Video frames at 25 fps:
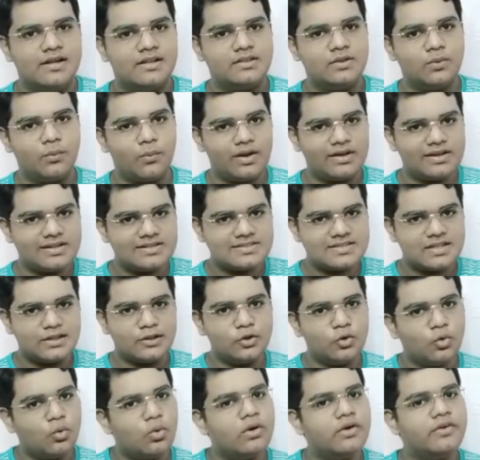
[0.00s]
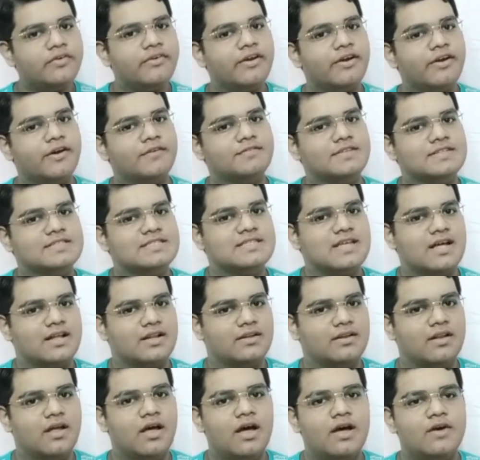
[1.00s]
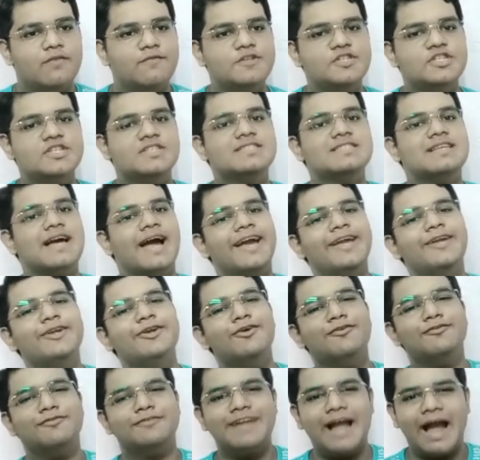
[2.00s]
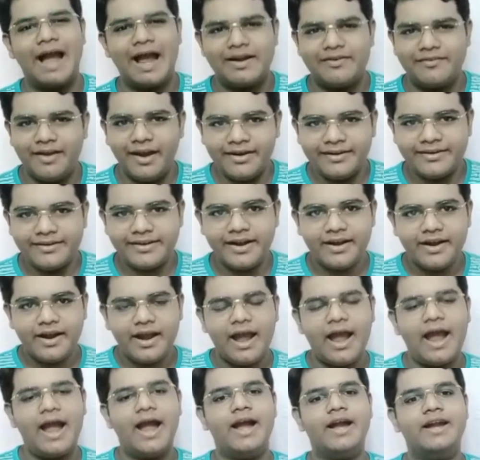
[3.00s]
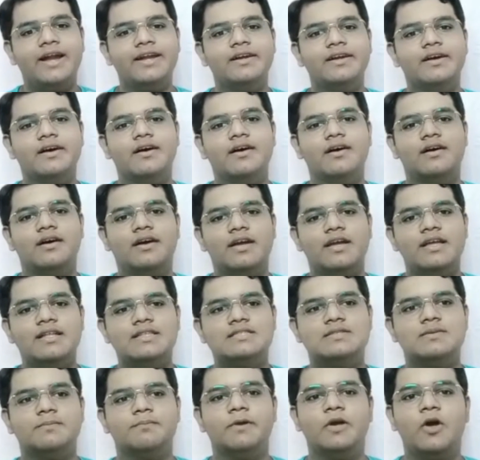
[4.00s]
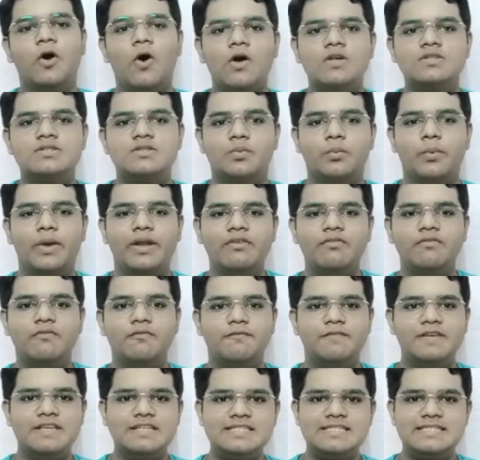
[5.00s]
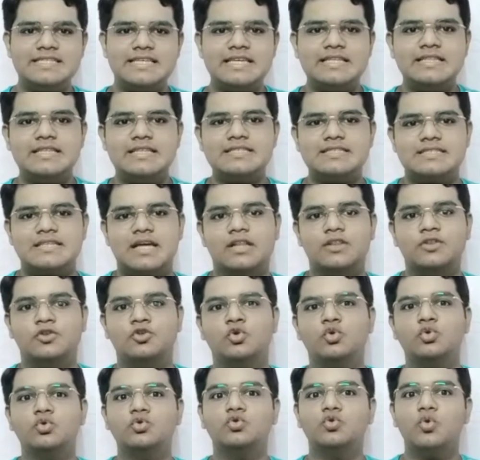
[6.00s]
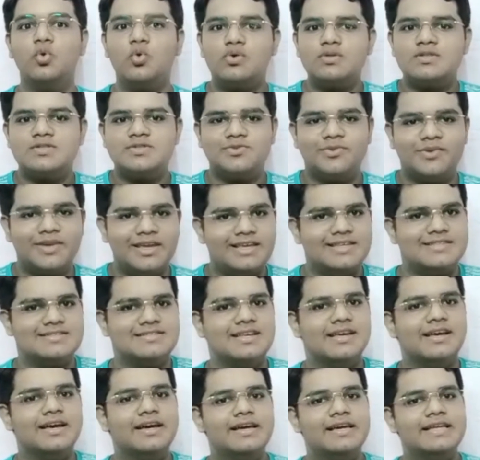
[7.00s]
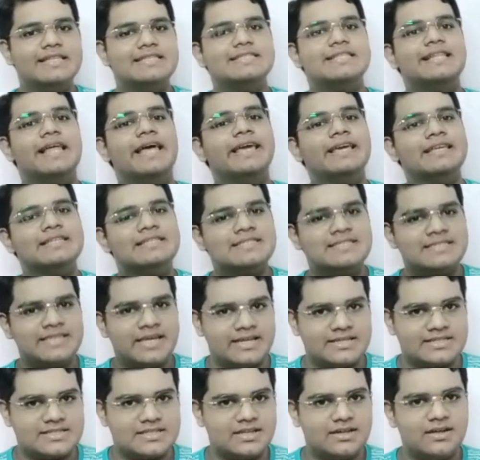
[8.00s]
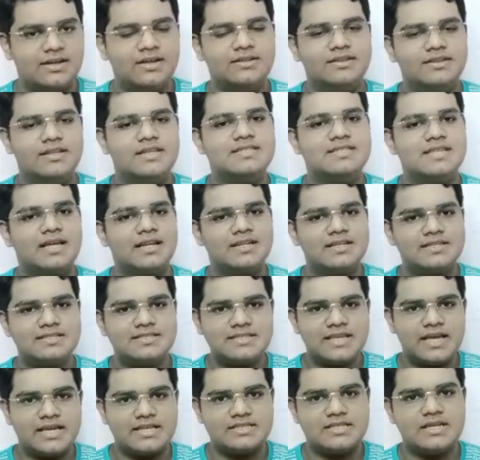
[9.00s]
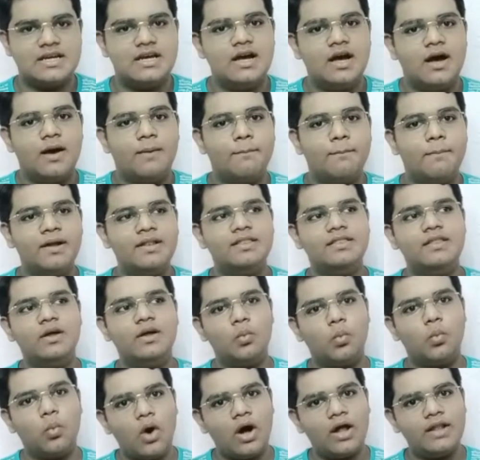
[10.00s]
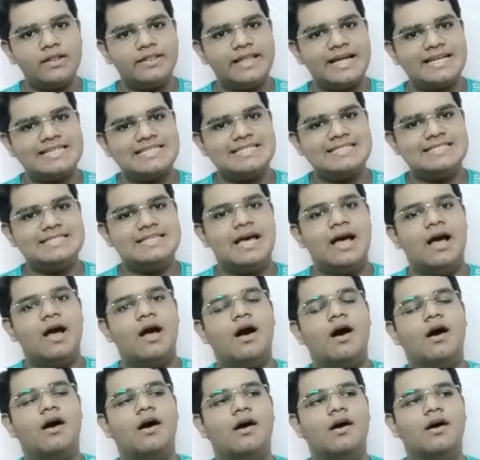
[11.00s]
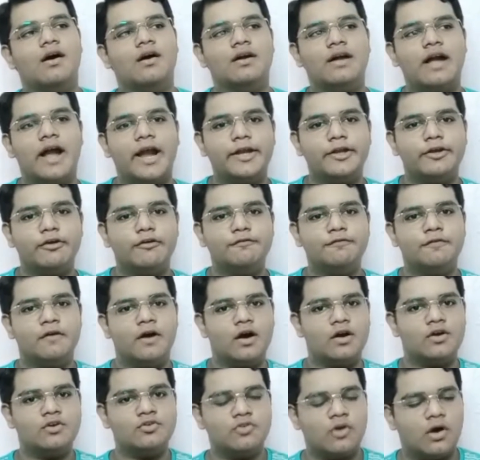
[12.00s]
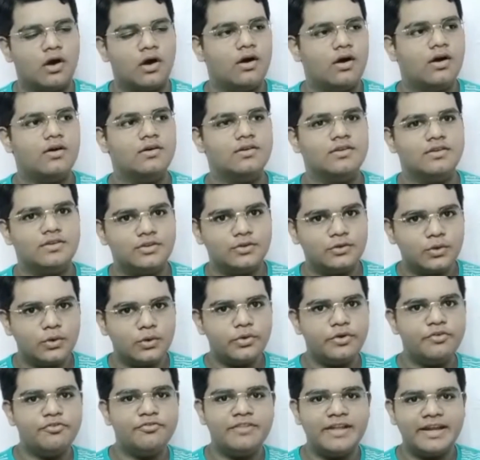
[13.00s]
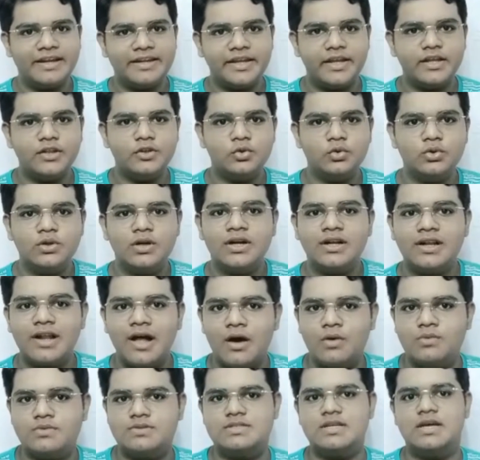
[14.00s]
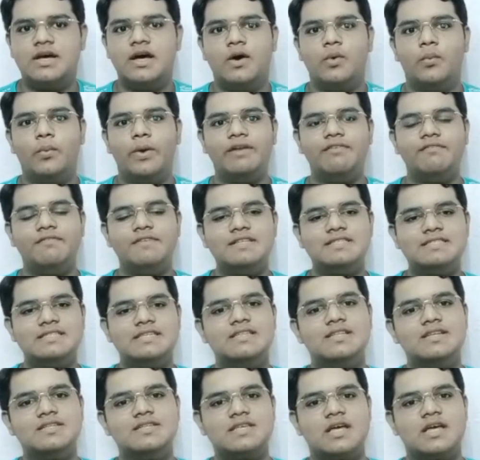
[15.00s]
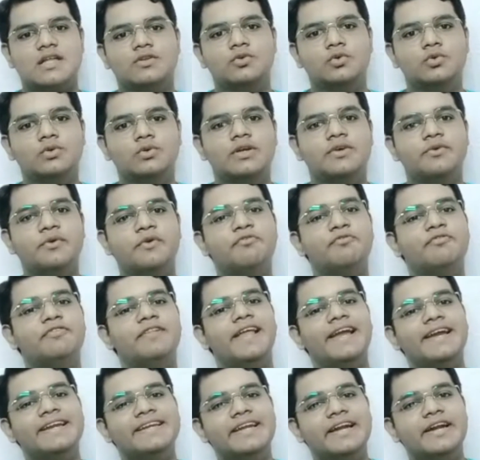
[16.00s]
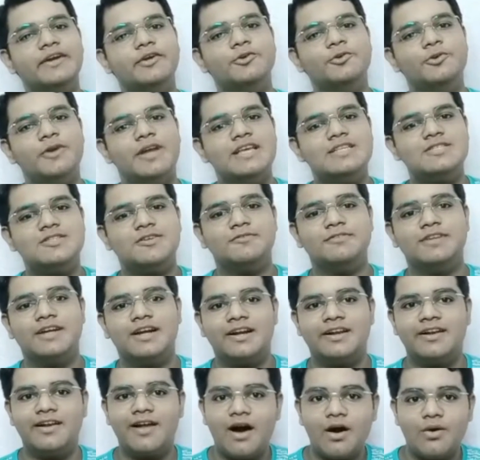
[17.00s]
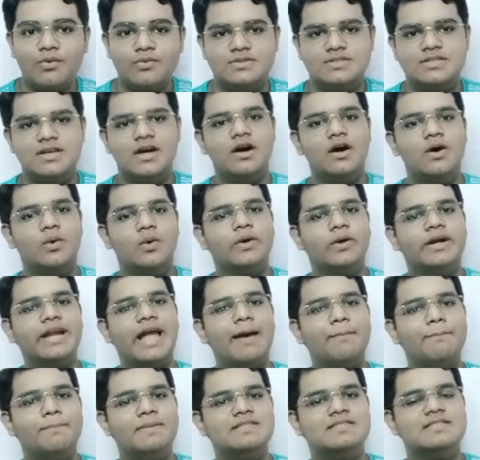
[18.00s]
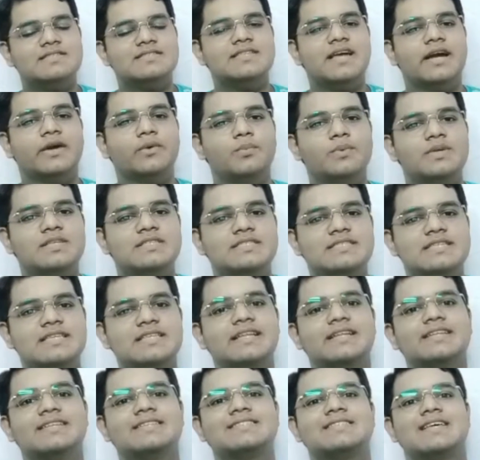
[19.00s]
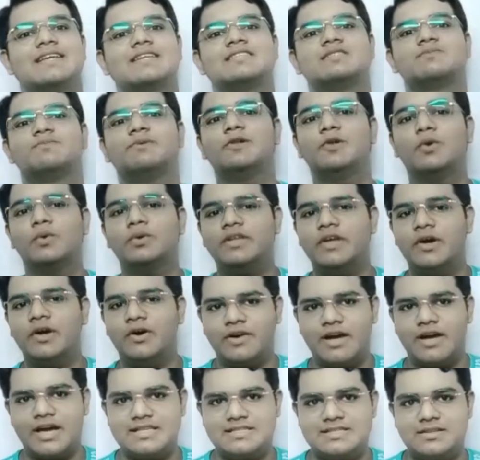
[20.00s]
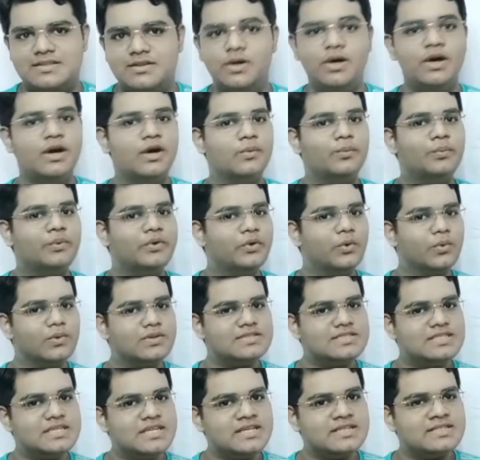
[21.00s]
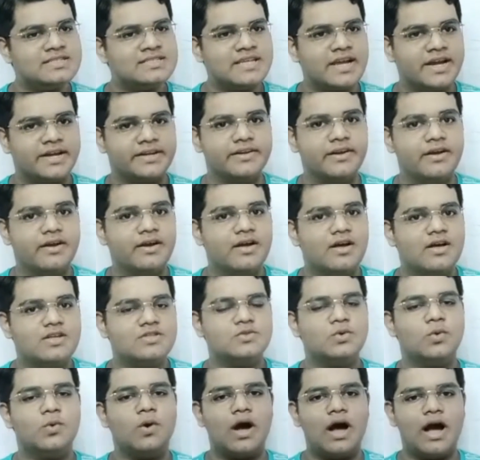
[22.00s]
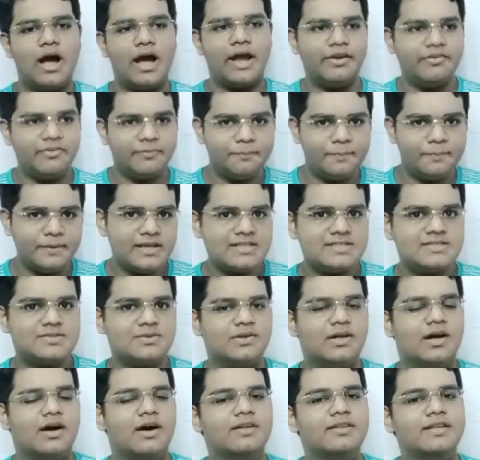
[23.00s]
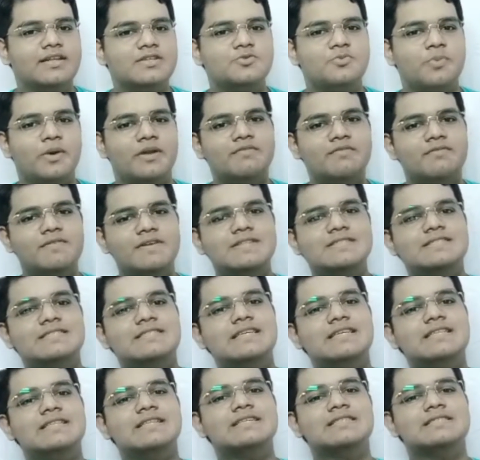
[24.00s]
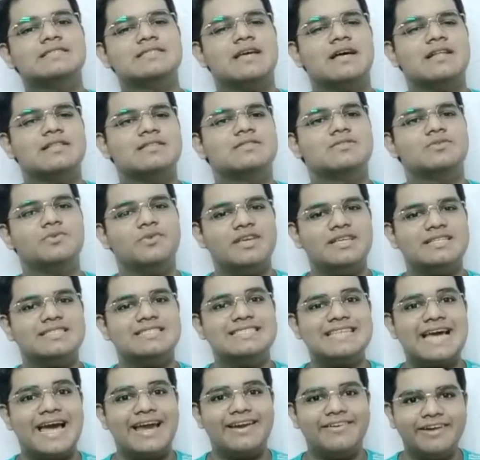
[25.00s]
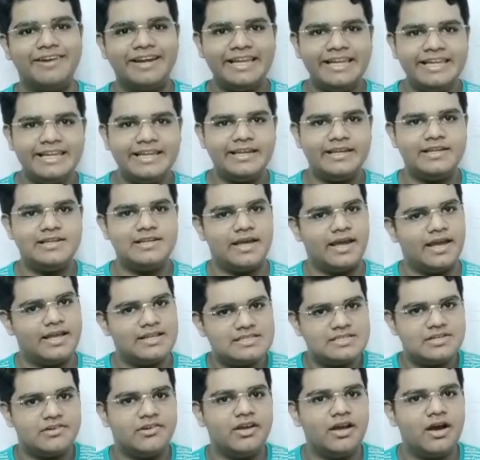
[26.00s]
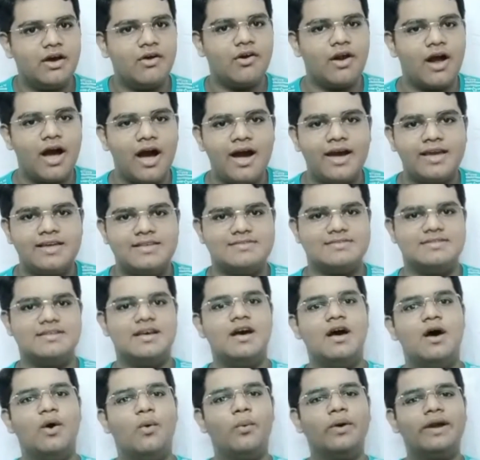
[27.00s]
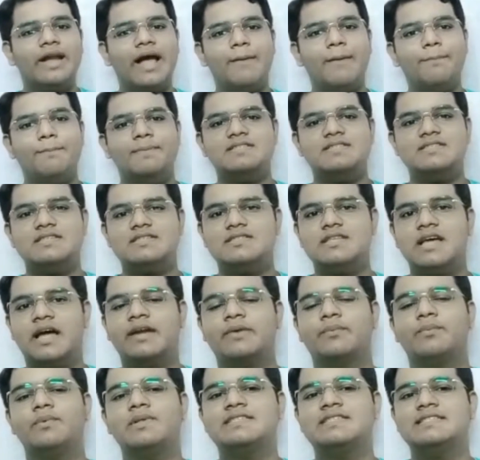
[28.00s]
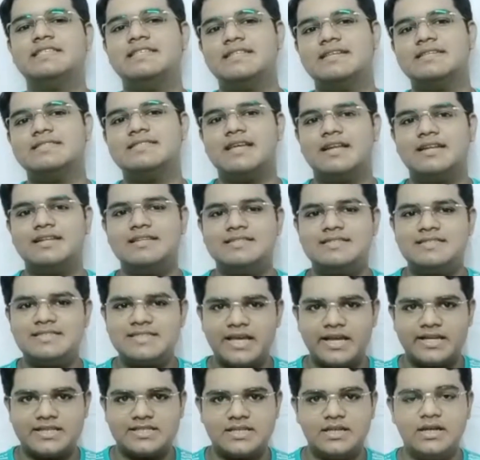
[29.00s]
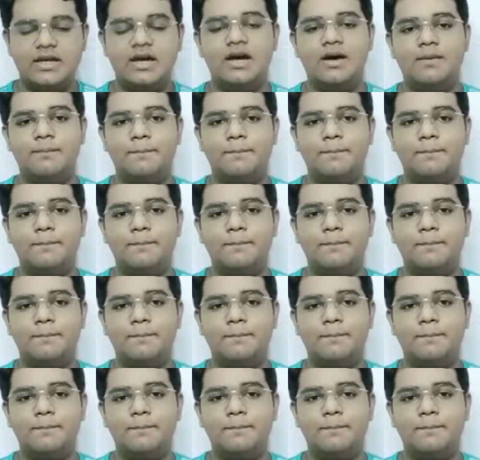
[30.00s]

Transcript: The one is the lower ray of the sun, which is kind of direct, and uh, it's because when we see the sun through those rays, it's like it's set. The sun is set. But the one that is uh, kind of, uh, uh, you know, reflecting through the clouds, when we see the sun through the reflected rays of the clouds, what happens is that we see that the sun is below the horizon. We don't see it set so I repeat uh, that when we see the sun's rays directly in entering our eyes, what happens is that we see the sun is set.